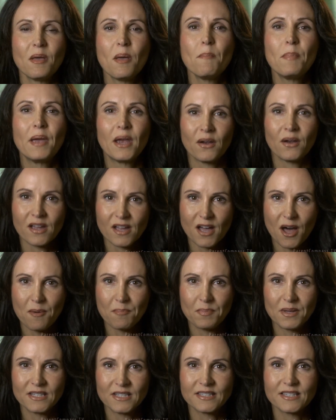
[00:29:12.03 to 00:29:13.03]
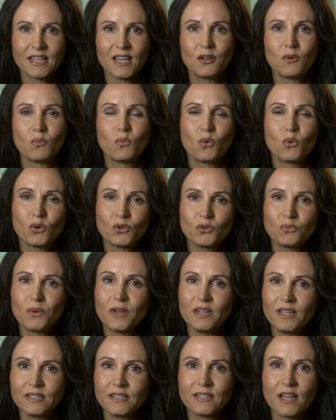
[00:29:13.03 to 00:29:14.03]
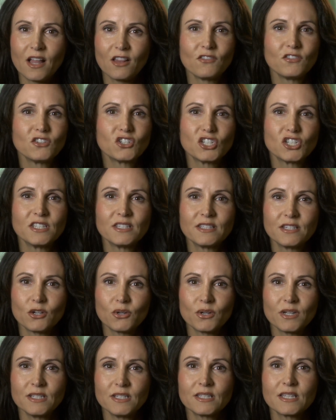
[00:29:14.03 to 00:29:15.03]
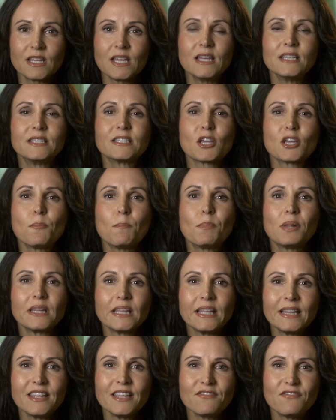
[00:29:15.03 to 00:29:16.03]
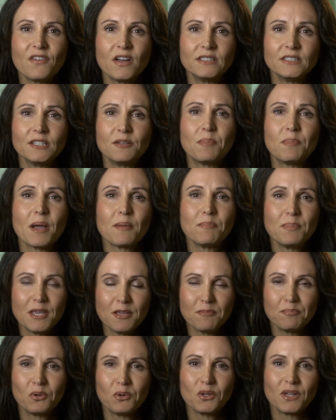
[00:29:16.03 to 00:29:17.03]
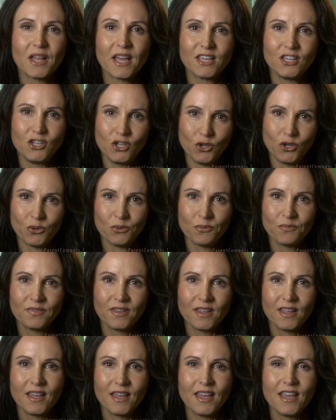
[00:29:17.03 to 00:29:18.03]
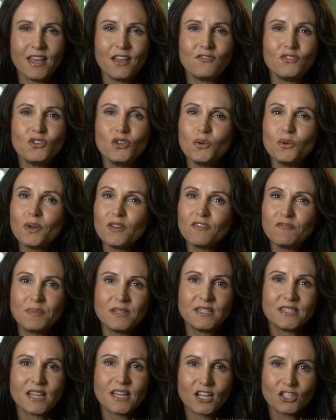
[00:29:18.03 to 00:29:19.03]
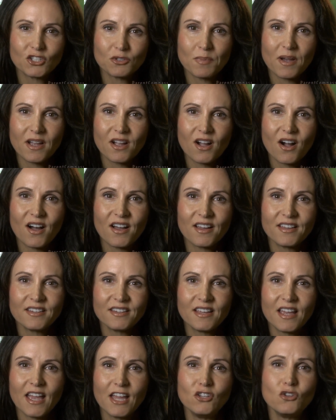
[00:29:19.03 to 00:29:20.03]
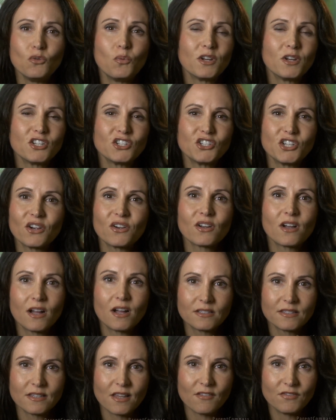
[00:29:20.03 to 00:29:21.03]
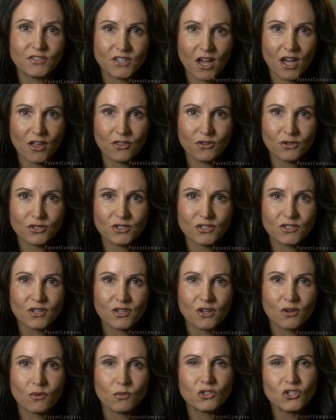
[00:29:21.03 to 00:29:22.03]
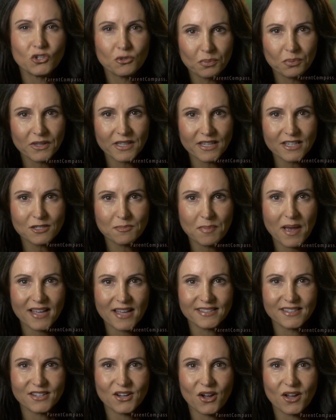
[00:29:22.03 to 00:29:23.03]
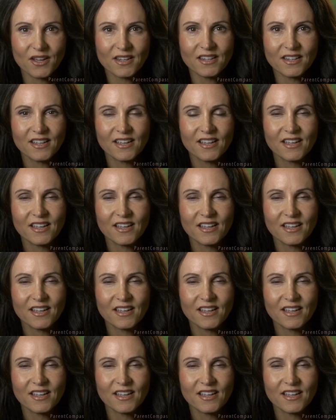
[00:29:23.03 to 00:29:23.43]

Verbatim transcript: Parent Compass, an award-winning television series, is completely funded by people like you. If you have been touched by God and you want to share God's love to others, would you please pass it on?